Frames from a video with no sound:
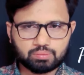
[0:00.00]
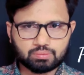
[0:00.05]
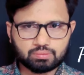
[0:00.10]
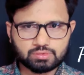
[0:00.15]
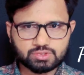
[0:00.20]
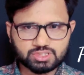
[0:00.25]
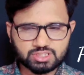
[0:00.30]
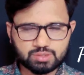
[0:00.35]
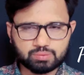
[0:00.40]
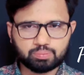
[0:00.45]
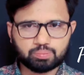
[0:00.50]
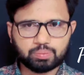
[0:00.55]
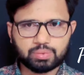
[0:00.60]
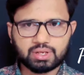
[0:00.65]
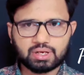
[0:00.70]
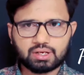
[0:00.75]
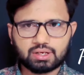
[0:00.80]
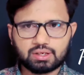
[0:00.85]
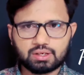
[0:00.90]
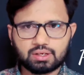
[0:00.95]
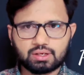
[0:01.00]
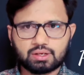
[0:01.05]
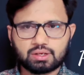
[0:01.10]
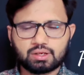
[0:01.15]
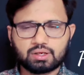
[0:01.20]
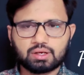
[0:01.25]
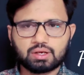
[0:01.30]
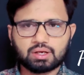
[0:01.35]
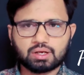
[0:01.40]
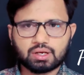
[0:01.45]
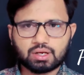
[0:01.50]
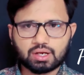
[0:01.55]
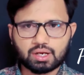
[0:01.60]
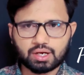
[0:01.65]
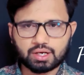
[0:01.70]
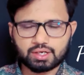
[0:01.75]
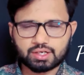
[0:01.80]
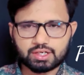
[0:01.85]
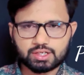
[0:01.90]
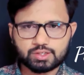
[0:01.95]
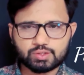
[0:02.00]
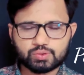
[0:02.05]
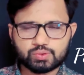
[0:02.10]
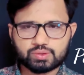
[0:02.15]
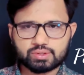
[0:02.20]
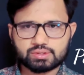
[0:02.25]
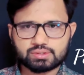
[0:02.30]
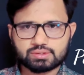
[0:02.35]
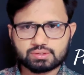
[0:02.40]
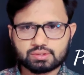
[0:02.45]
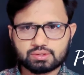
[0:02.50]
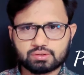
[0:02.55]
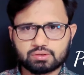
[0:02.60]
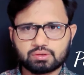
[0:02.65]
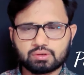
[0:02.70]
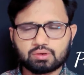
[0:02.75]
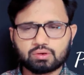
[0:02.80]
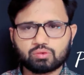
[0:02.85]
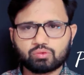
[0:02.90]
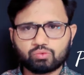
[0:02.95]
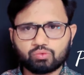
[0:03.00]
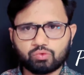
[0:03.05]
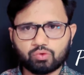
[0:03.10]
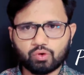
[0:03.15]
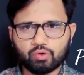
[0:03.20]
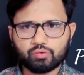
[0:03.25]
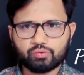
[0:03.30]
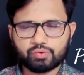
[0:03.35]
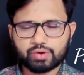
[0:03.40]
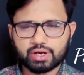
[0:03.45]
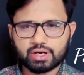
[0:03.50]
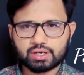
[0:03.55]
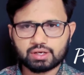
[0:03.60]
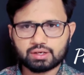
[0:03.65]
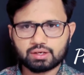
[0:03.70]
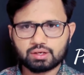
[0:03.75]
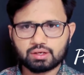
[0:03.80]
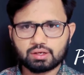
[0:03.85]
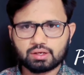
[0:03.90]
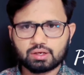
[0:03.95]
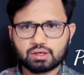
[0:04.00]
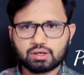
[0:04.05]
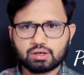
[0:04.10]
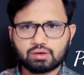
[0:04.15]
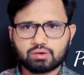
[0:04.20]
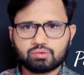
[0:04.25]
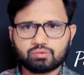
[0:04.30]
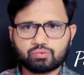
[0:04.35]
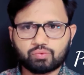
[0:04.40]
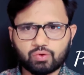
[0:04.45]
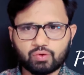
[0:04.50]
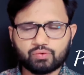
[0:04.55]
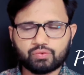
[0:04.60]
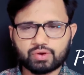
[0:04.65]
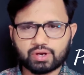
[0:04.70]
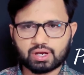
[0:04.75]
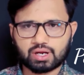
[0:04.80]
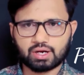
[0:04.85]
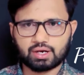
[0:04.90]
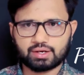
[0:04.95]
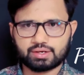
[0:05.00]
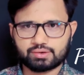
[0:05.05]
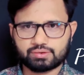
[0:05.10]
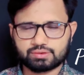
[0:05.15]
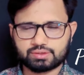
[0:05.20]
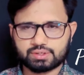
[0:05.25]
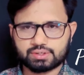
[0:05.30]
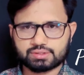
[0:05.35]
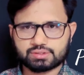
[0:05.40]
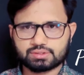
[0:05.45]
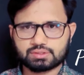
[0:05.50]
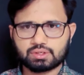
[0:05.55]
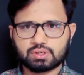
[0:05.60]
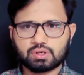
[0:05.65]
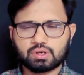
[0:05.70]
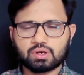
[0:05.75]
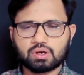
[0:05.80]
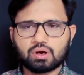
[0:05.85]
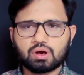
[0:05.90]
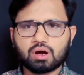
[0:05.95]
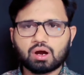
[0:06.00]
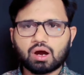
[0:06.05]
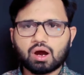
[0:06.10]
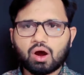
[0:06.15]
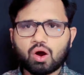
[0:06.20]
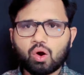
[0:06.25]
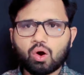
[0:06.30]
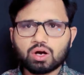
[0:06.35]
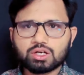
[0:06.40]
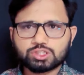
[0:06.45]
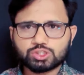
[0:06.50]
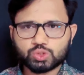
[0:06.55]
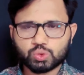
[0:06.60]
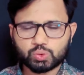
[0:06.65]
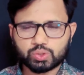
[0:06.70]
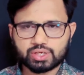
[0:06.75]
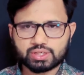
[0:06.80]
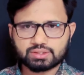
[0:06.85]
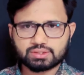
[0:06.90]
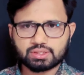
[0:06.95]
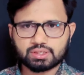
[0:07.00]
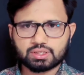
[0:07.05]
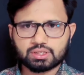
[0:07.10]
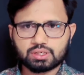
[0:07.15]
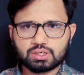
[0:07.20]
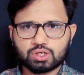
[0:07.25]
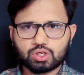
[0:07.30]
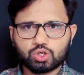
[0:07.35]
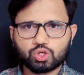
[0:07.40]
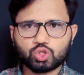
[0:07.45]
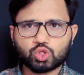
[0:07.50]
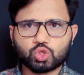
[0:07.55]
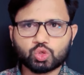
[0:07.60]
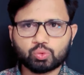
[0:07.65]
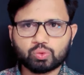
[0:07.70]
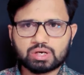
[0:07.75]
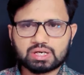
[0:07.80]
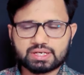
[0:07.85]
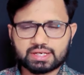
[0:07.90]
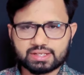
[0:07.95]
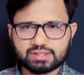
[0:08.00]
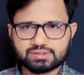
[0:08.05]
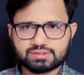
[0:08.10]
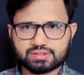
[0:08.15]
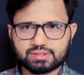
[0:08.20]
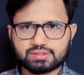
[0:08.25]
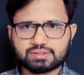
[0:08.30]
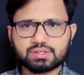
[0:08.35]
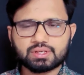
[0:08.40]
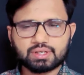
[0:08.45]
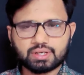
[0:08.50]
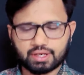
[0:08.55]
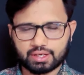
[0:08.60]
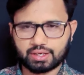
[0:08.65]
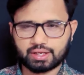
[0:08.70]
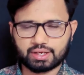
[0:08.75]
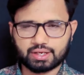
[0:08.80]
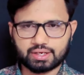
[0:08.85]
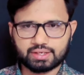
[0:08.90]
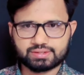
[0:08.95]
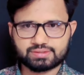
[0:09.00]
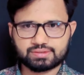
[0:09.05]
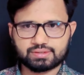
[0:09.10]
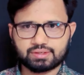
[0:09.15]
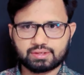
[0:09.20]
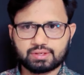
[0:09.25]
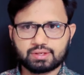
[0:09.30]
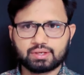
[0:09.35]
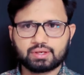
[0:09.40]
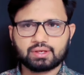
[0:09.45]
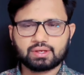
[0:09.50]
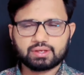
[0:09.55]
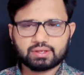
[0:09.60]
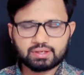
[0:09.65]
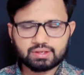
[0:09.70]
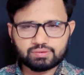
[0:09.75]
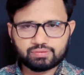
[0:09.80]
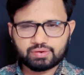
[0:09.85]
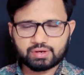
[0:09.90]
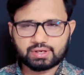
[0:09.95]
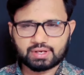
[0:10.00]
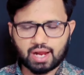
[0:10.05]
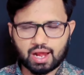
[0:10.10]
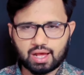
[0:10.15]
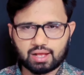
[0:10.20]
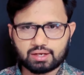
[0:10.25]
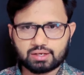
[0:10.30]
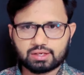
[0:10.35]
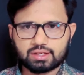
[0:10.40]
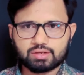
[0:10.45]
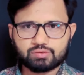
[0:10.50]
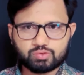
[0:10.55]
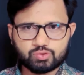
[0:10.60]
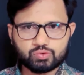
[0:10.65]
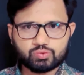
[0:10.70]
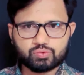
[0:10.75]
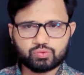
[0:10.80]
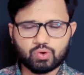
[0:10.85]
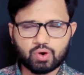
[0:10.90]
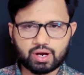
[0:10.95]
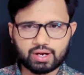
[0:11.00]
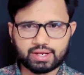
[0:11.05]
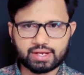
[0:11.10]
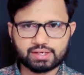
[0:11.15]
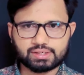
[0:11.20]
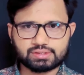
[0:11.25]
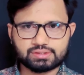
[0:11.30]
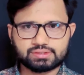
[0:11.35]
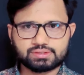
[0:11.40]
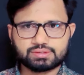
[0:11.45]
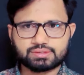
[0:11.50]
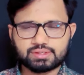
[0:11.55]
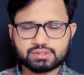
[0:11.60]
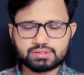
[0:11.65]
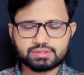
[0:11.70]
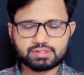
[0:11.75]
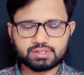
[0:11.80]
Simple, continuous, perfect, perfect continuous. All together 12 tenses in English. If at all, if you forget, just